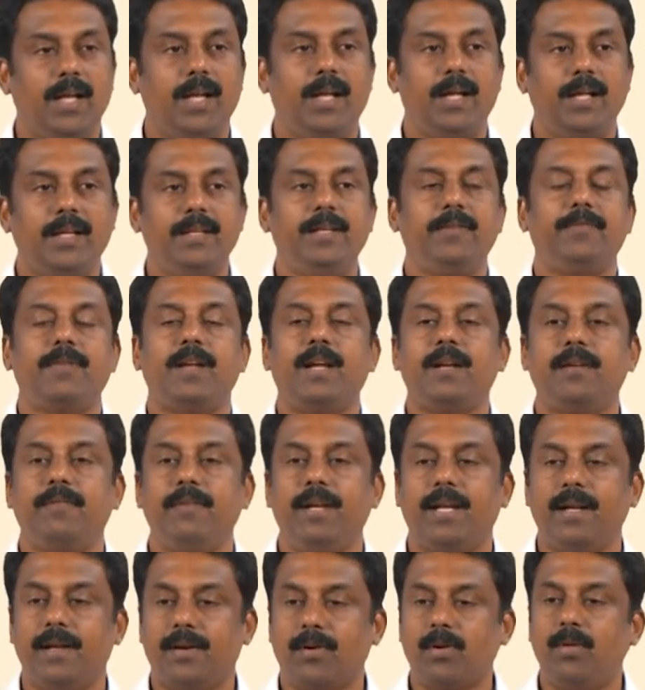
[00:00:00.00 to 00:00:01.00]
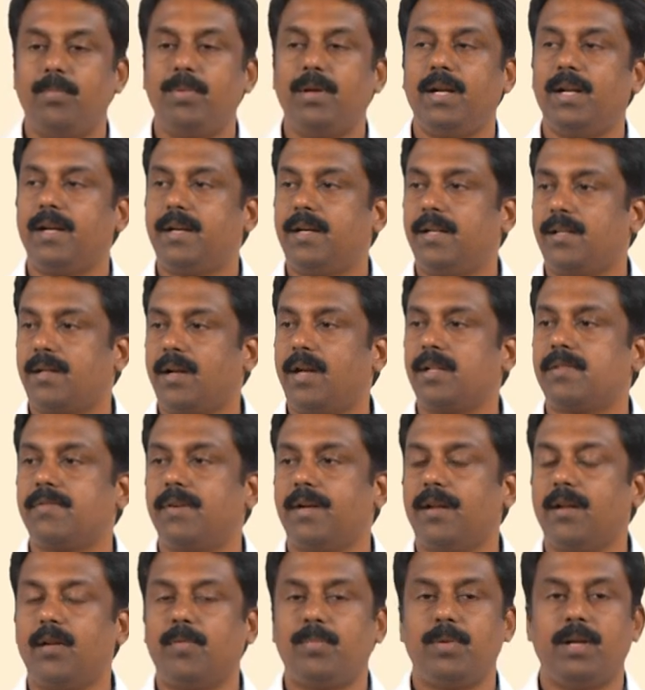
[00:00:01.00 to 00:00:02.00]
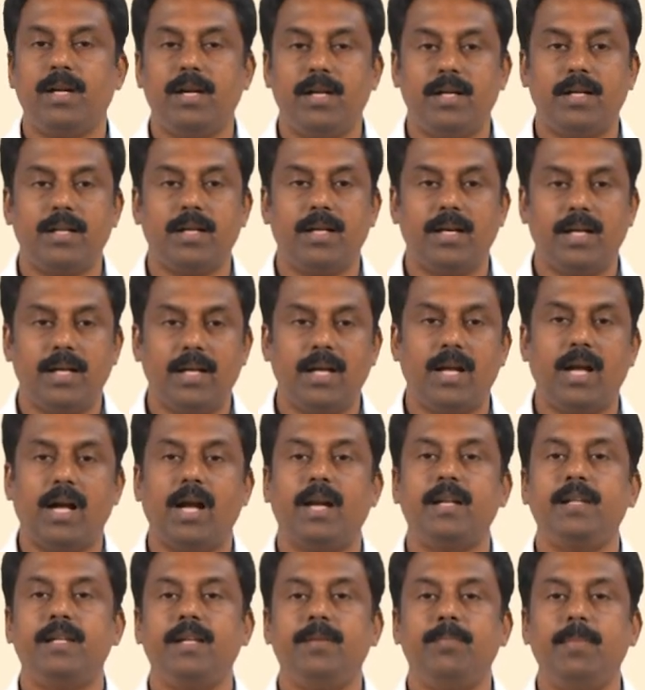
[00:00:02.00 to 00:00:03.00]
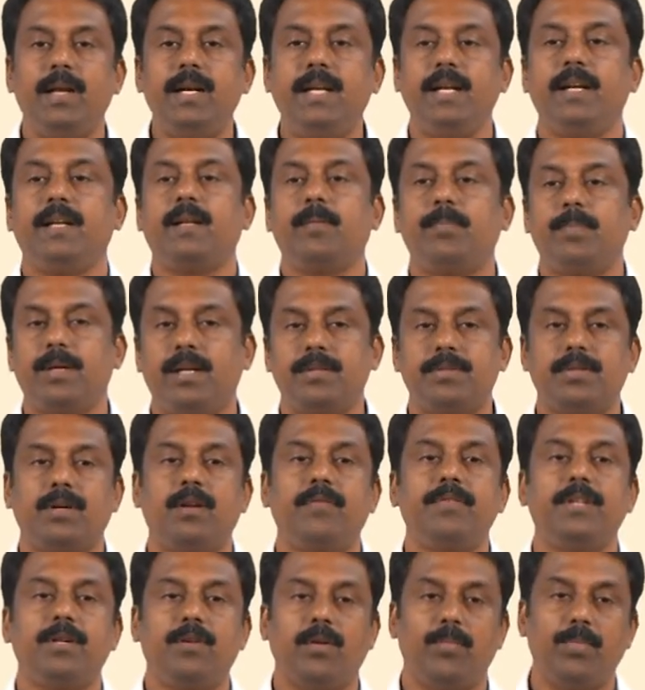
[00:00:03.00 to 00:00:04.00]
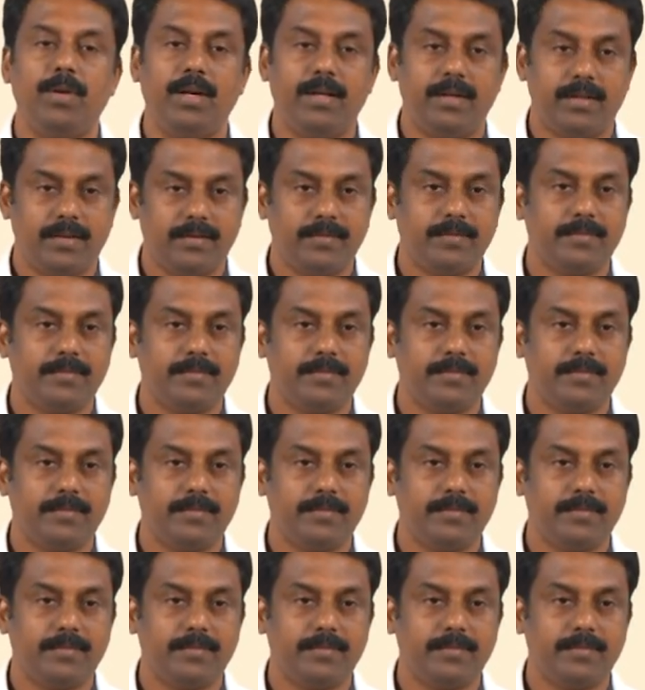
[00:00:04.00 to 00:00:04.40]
Uh, in fact, we can droplet transfer droplet uh, at the melting temperature of the droplet